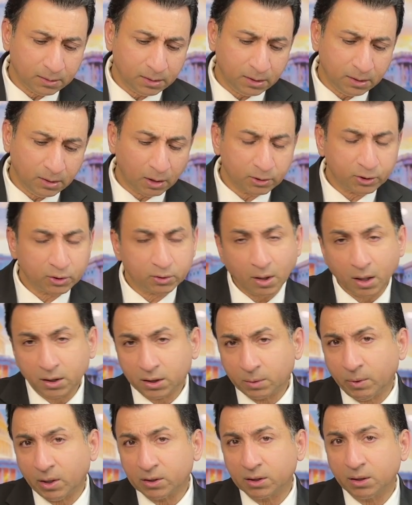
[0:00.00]
He also
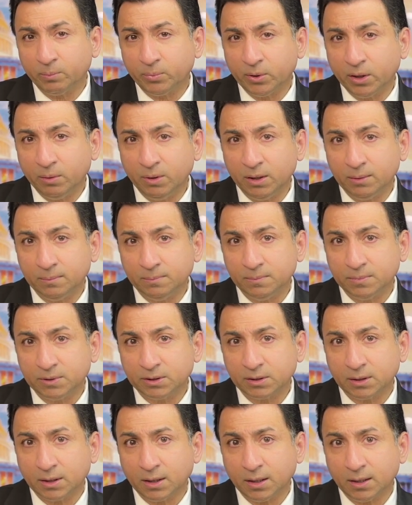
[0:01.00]
talked about the
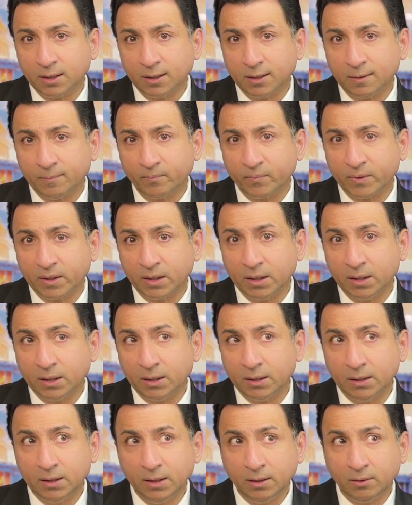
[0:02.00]
premiums,
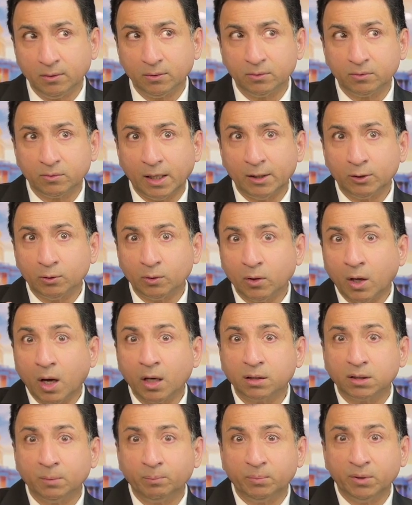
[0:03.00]
trying to
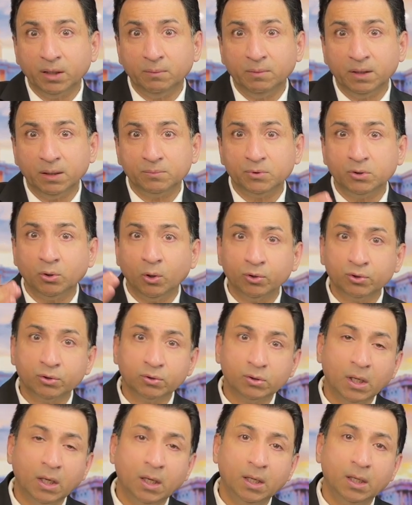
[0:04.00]
lock the premiums.
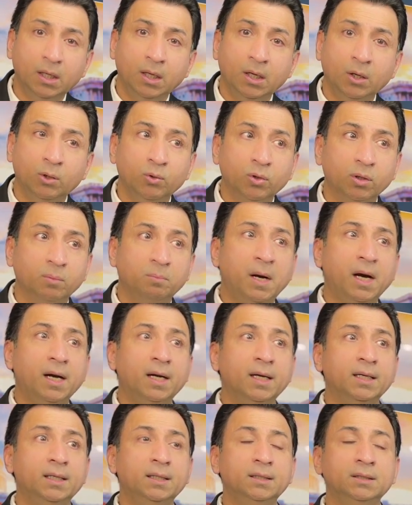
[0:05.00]
Those who are
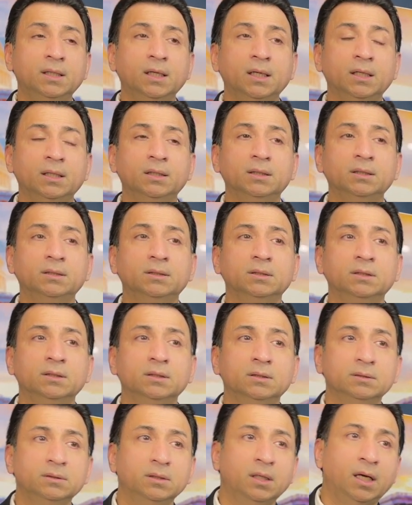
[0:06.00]
buying their
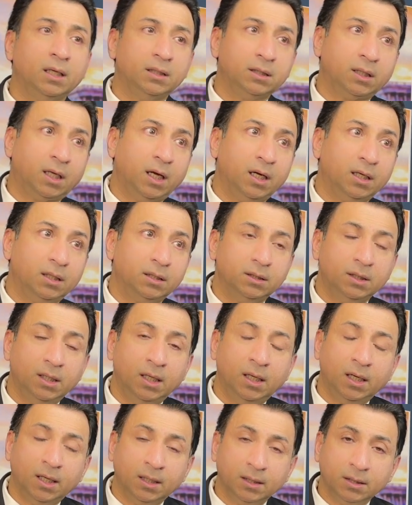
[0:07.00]
health care
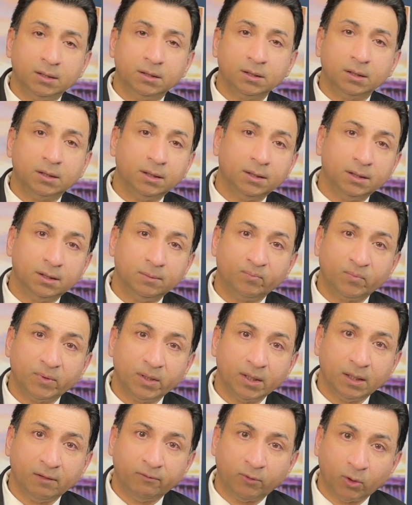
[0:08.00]
under the
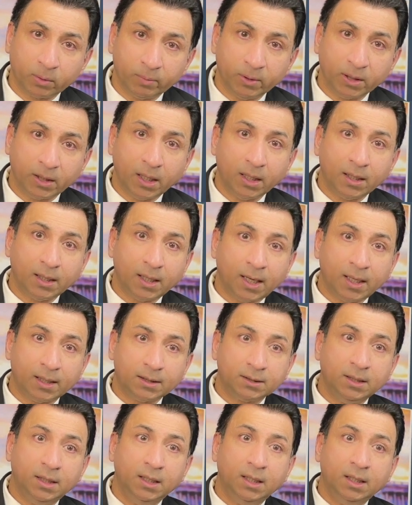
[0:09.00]
Affordable Care
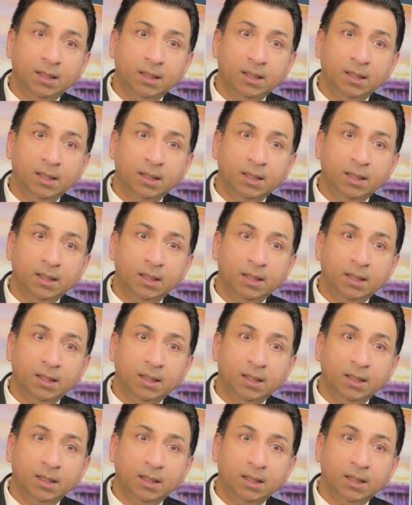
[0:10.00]
Act,